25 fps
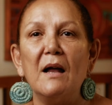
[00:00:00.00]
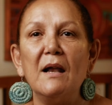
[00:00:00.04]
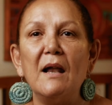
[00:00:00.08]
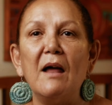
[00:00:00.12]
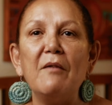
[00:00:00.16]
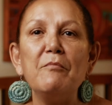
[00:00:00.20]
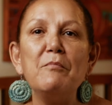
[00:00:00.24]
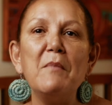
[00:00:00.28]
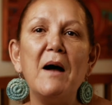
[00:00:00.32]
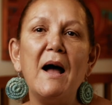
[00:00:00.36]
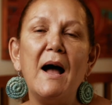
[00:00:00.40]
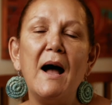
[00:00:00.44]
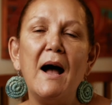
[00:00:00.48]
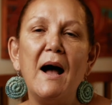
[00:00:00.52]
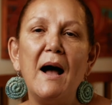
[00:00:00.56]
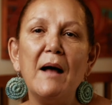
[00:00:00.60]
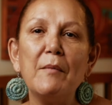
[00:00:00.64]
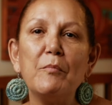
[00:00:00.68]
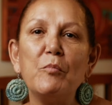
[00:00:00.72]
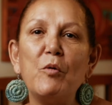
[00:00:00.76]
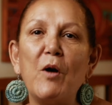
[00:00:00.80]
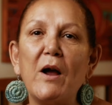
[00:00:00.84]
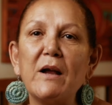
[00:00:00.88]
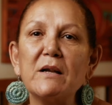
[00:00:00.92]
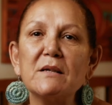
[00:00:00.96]
love my
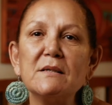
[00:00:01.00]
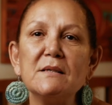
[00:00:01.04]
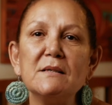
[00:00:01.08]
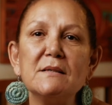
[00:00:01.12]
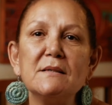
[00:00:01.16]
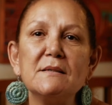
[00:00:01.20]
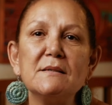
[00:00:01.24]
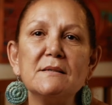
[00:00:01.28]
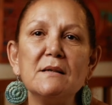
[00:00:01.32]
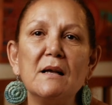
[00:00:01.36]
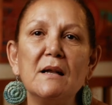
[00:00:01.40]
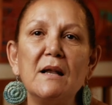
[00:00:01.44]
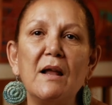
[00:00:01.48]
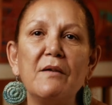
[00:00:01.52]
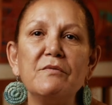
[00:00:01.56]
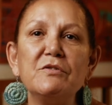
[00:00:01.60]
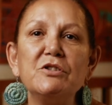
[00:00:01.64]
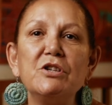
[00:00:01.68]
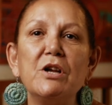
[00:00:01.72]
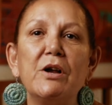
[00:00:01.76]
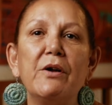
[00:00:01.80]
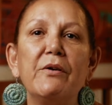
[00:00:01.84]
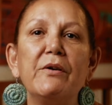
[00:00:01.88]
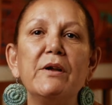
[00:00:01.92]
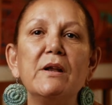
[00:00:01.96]
art practice. I love
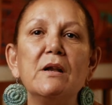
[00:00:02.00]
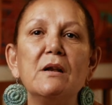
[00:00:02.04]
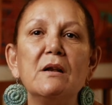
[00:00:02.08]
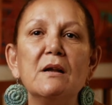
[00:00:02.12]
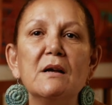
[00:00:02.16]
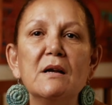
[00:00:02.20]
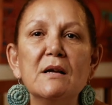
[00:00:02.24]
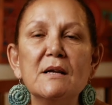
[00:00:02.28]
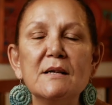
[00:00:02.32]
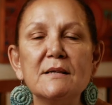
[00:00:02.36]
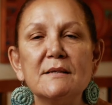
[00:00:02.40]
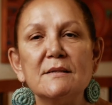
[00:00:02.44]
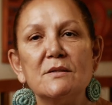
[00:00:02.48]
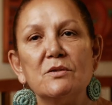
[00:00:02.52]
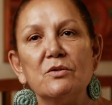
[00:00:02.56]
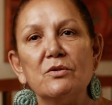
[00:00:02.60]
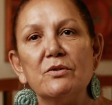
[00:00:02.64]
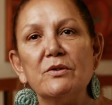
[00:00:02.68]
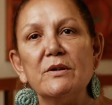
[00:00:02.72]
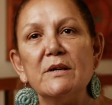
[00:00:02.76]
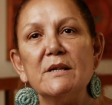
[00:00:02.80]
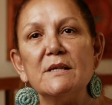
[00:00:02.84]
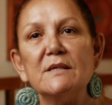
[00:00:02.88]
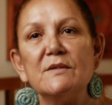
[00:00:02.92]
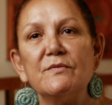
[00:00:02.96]
sharing
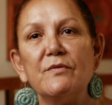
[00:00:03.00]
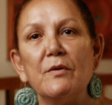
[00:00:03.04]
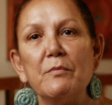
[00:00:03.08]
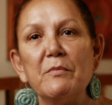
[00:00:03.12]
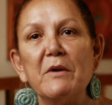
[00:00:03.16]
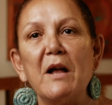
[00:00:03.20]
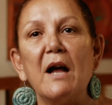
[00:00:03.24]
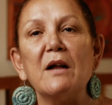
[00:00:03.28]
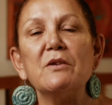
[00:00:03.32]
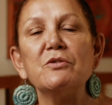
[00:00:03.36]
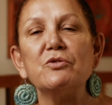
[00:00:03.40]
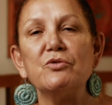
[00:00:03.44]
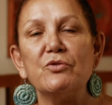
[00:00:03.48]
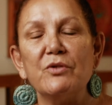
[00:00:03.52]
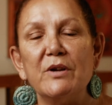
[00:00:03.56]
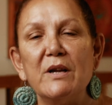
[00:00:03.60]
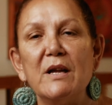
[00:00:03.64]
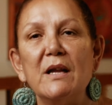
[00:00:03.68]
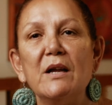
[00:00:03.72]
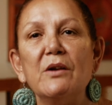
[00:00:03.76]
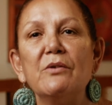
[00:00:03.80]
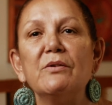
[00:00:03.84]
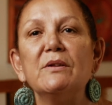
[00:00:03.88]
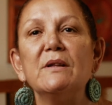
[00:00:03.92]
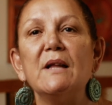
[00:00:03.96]
stories from country
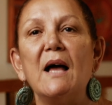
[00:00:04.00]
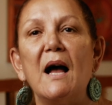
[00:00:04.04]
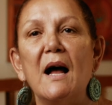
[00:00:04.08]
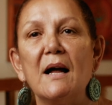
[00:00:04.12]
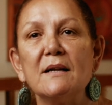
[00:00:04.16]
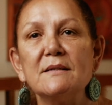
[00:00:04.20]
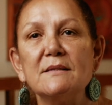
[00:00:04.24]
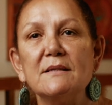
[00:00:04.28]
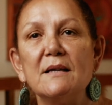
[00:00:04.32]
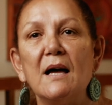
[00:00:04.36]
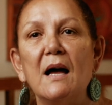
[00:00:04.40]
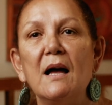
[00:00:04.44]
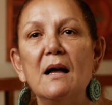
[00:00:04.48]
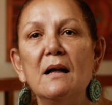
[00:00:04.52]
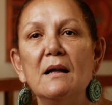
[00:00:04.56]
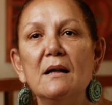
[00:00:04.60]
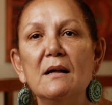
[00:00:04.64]
here in the Hunter